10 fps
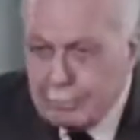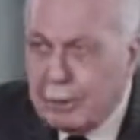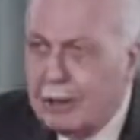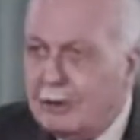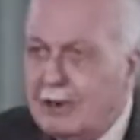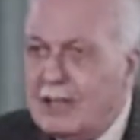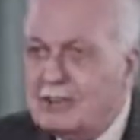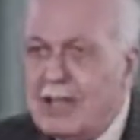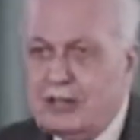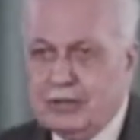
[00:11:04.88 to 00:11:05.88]

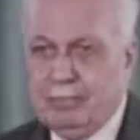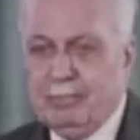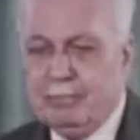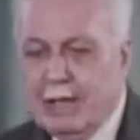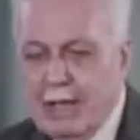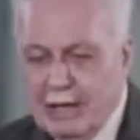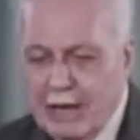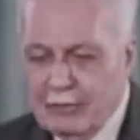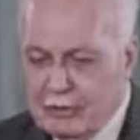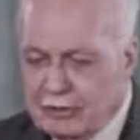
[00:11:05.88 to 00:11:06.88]
Polarization.
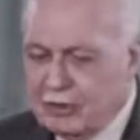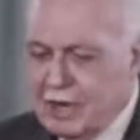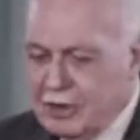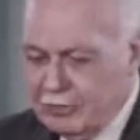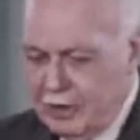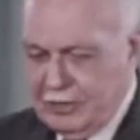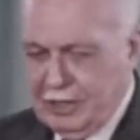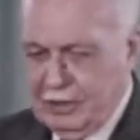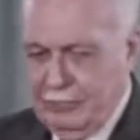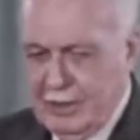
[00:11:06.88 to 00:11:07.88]
Now this is an
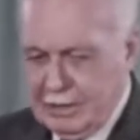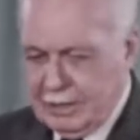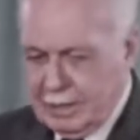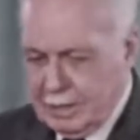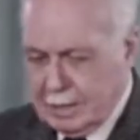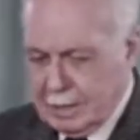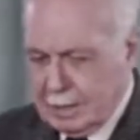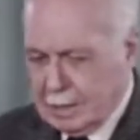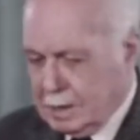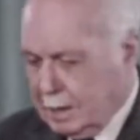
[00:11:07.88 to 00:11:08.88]
interesting effect.
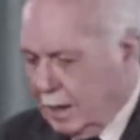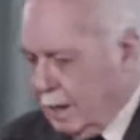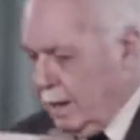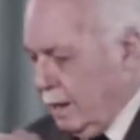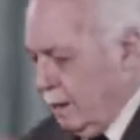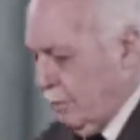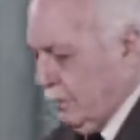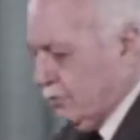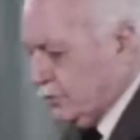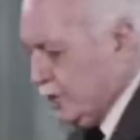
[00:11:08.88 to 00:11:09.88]

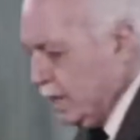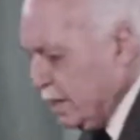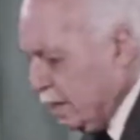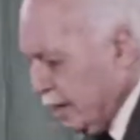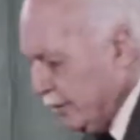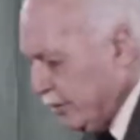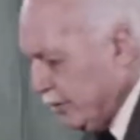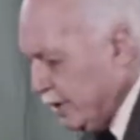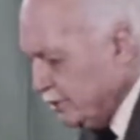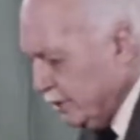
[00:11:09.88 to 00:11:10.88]
We've seen that
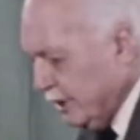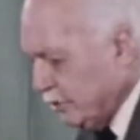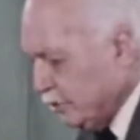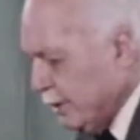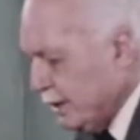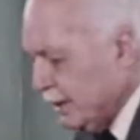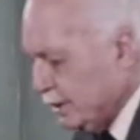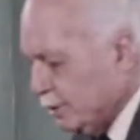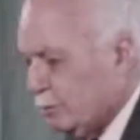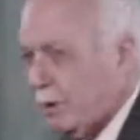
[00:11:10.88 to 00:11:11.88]
these
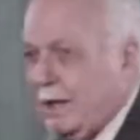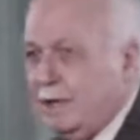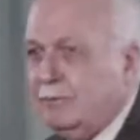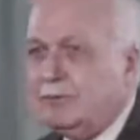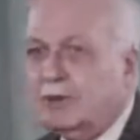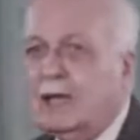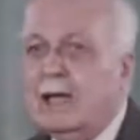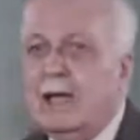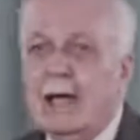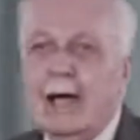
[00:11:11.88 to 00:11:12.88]
electromagnetic waves,
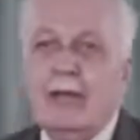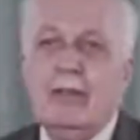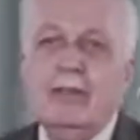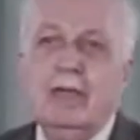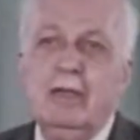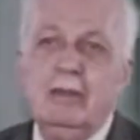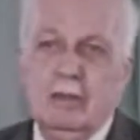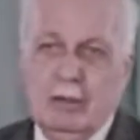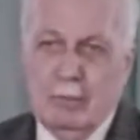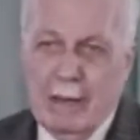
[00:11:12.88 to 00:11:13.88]
the
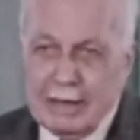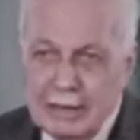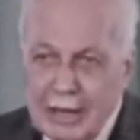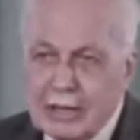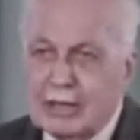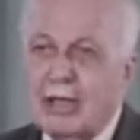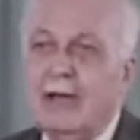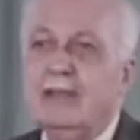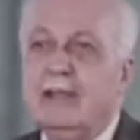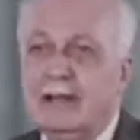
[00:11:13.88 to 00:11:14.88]
magnetic
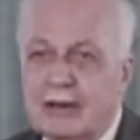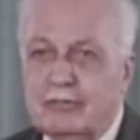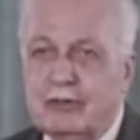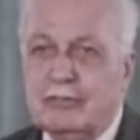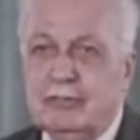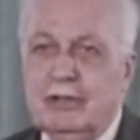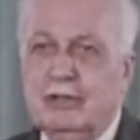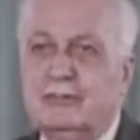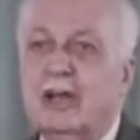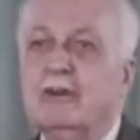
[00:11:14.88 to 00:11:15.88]
and the electric
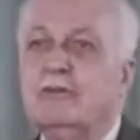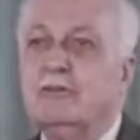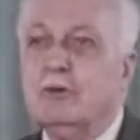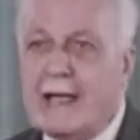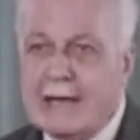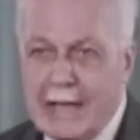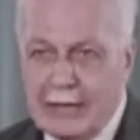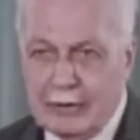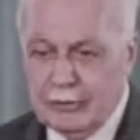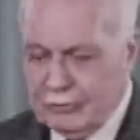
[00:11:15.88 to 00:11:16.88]
fields are at right
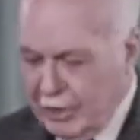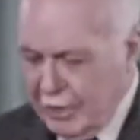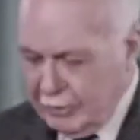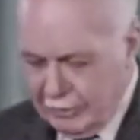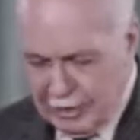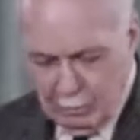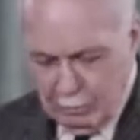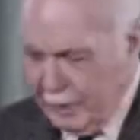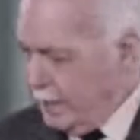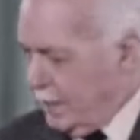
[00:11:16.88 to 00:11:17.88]
angles to the
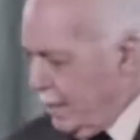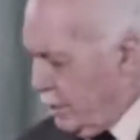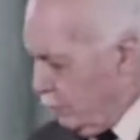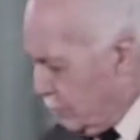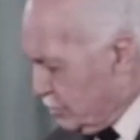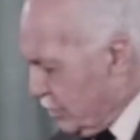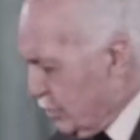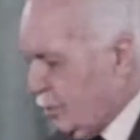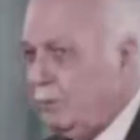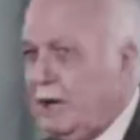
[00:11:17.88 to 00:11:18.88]
way in which
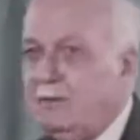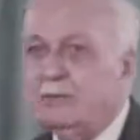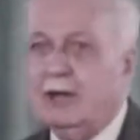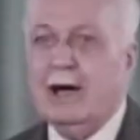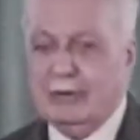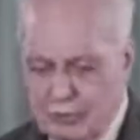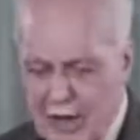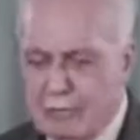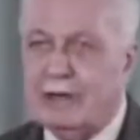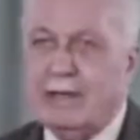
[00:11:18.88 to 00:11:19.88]
the waves are
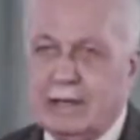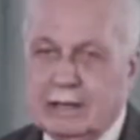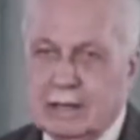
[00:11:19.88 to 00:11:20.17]
traveling.